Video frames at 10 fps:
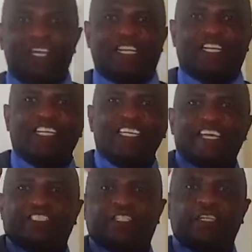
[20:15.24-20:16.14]

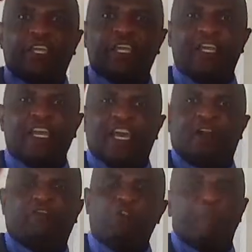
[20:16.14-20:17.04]
create hell
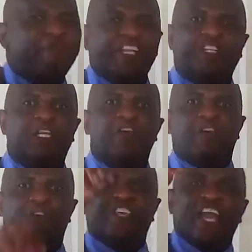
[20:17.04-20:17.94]
for men?
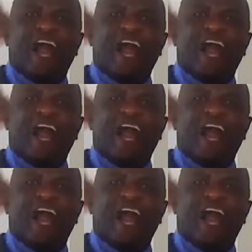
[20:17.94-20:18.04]
The